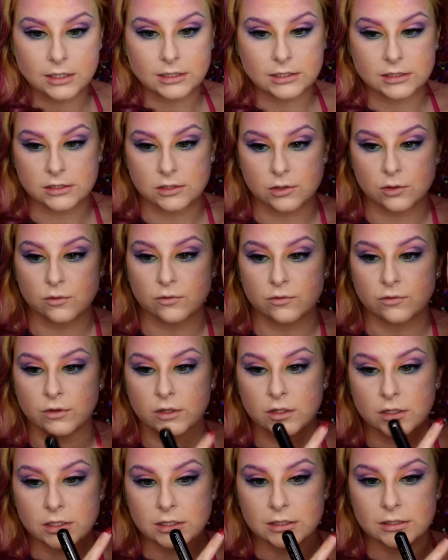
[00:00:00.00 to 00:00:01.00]
a silver
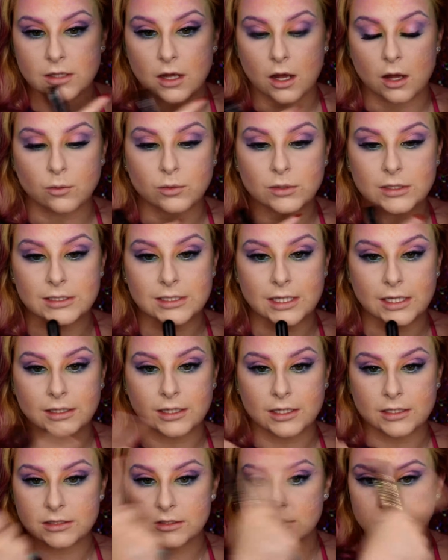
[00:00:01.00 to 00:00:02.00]
in this. I want to
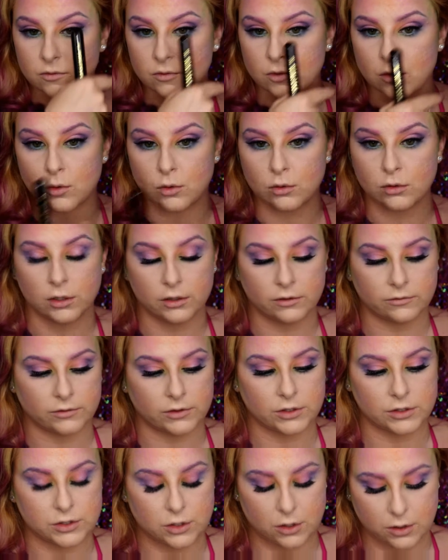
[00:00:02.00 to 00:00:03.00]
take that silver all
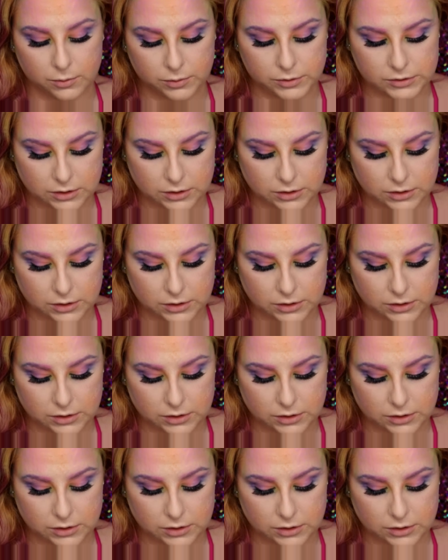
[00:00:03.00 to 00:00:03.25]
over the top,